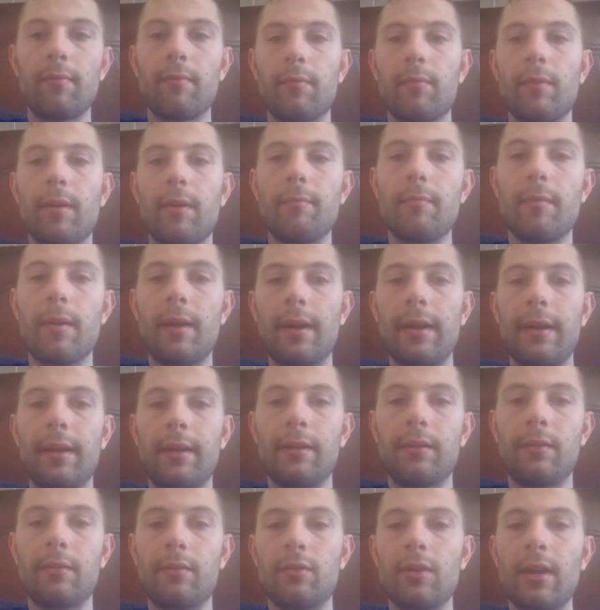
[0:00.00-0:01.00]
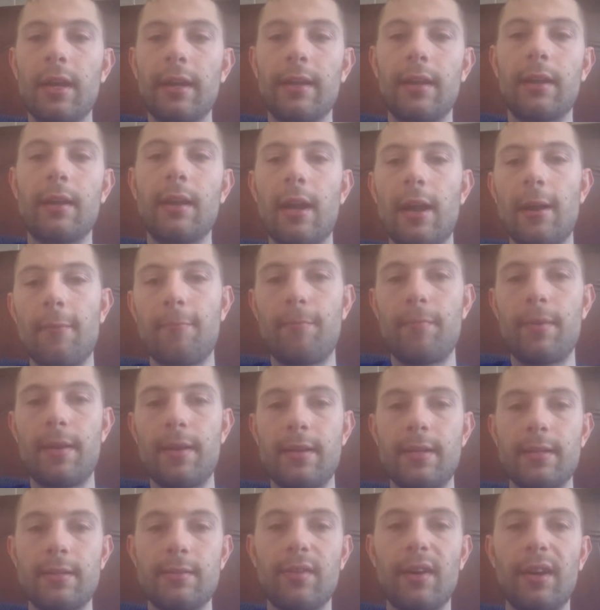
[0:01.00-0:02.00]
when my
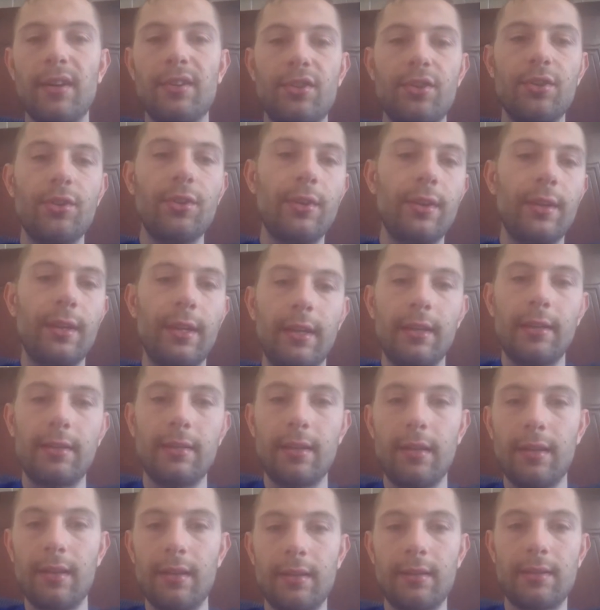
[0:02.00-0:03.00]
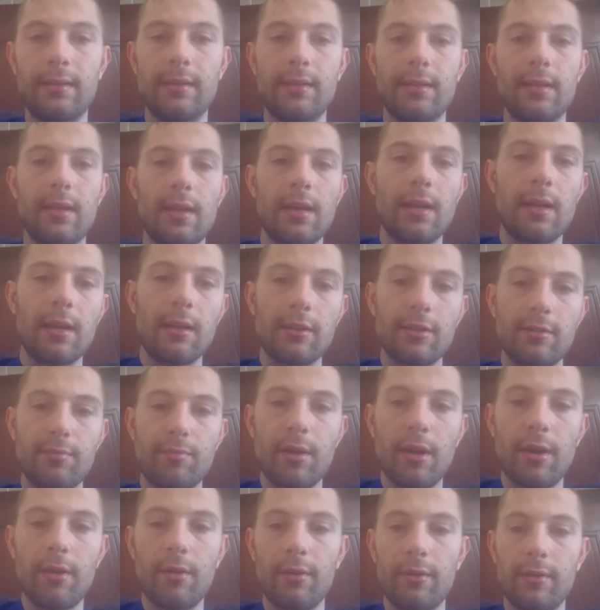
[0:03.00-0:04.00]
Trachycarpus fortunii seeds
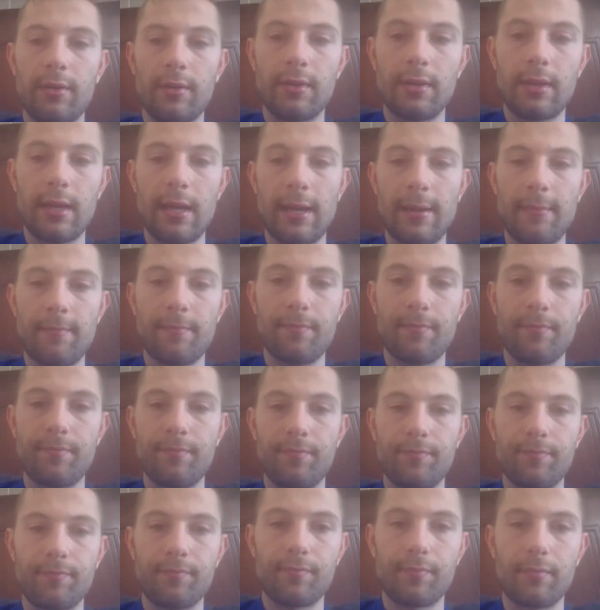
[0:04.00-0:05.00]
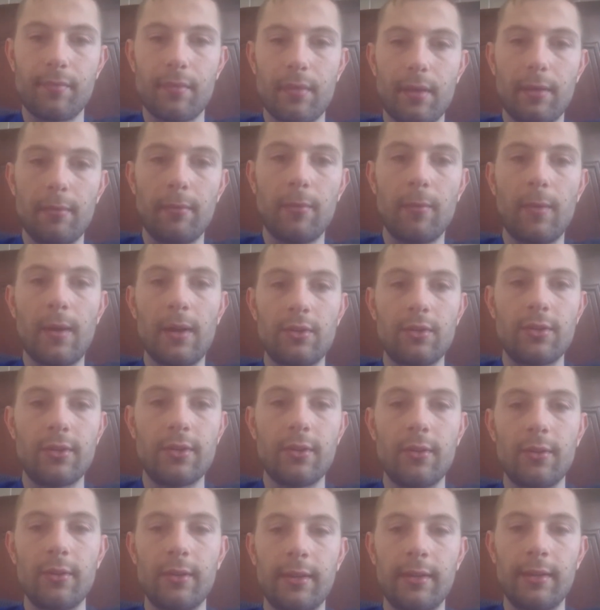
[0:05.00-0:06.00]
sprout, my
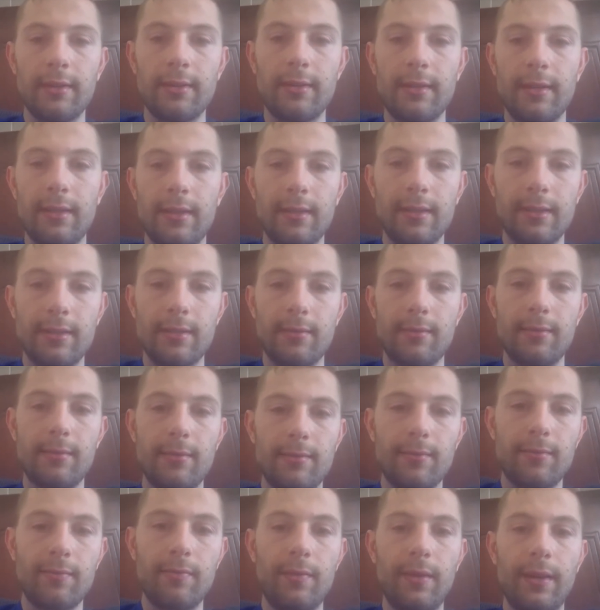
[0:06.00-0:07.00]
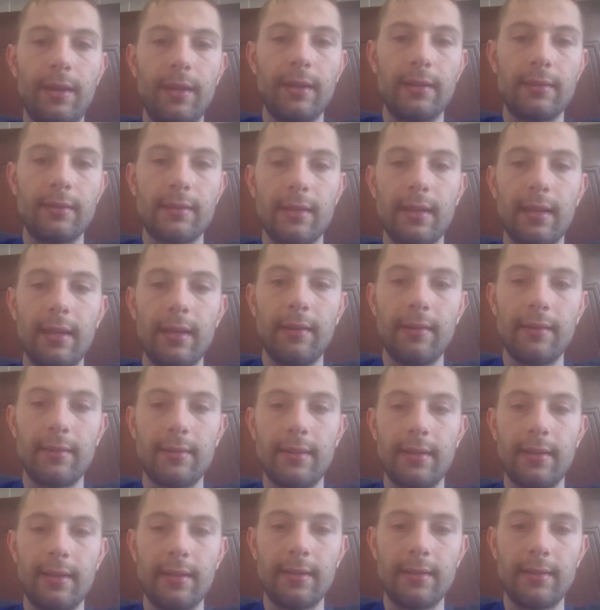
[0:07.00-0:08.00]
Washingtonia seeds, Phoenix canary
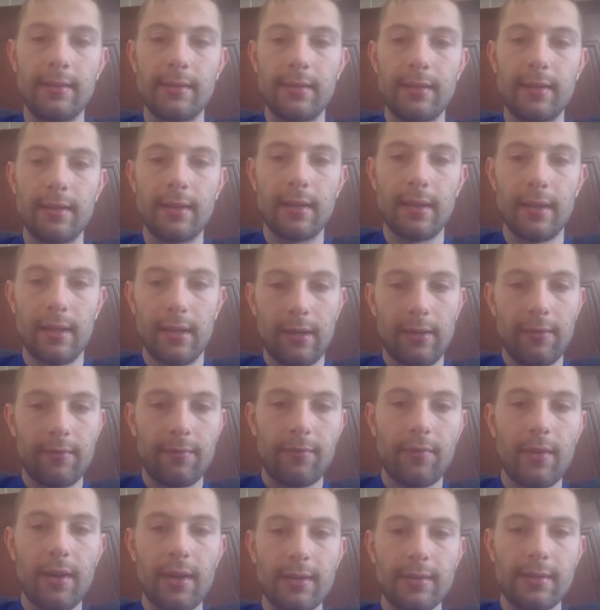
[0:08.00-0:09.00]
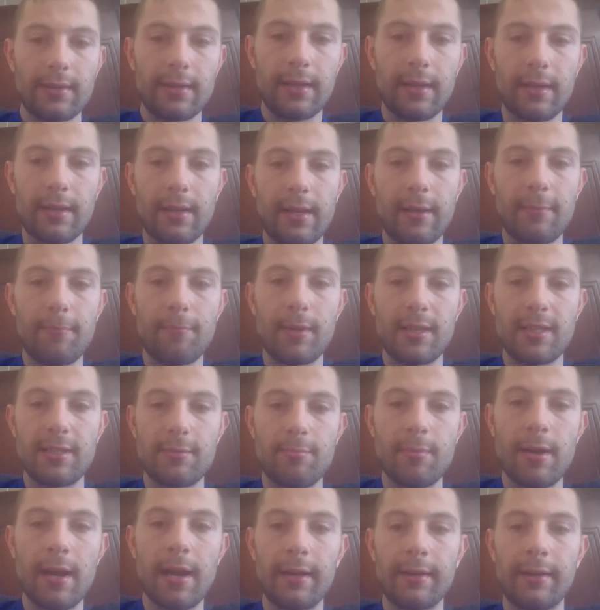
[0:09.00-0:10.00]
seeds, Foxtail, and
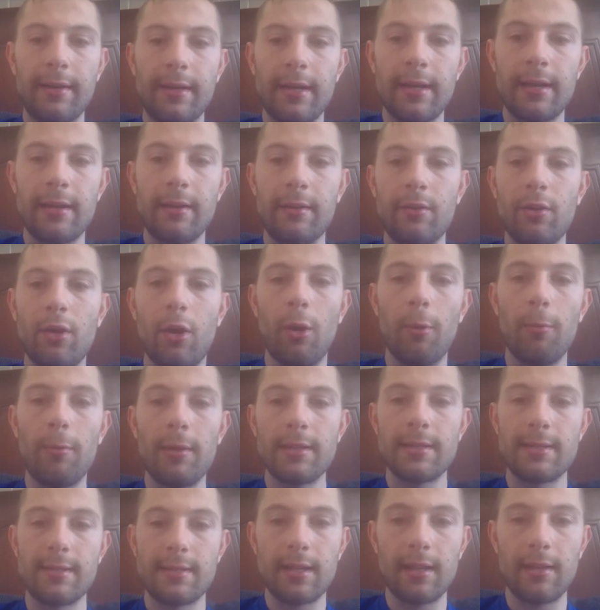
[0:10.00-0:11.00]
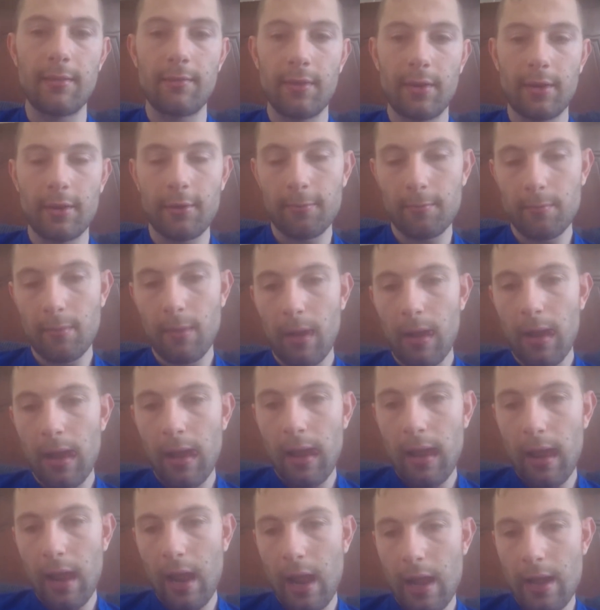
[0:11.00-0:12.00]
Bismarckia noble silver.
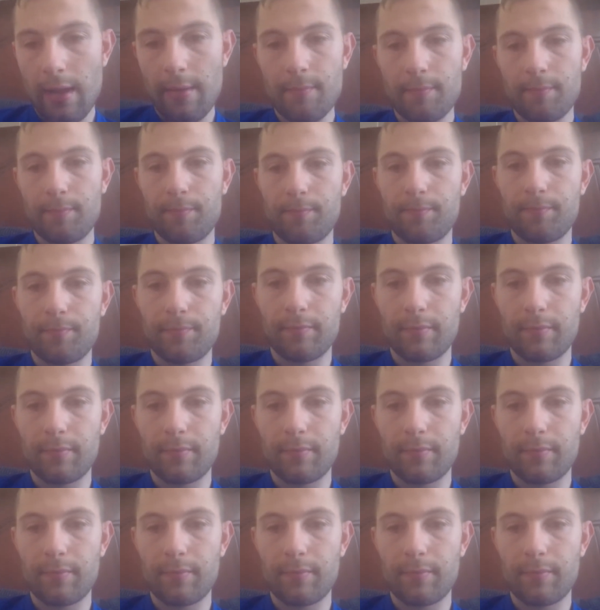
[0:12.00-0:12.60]
And